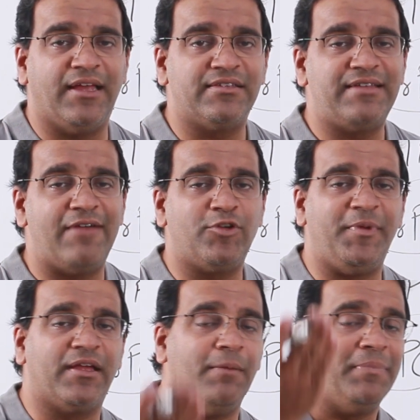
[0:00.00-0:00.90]
It doesn't
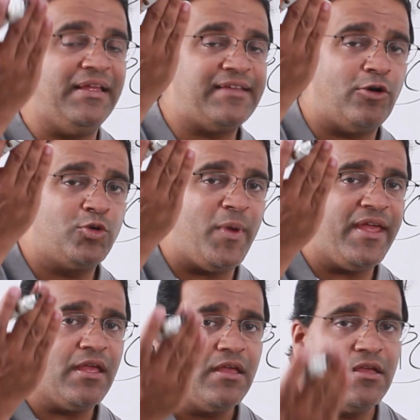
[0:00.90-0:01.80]
have to be a complete
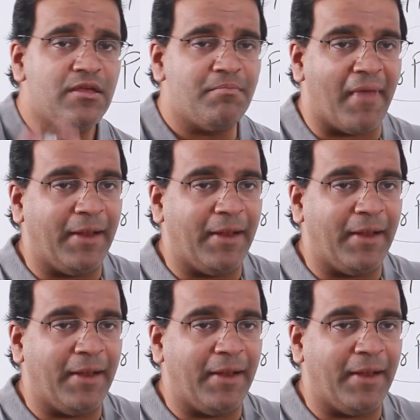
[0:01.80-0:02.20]
outweighing.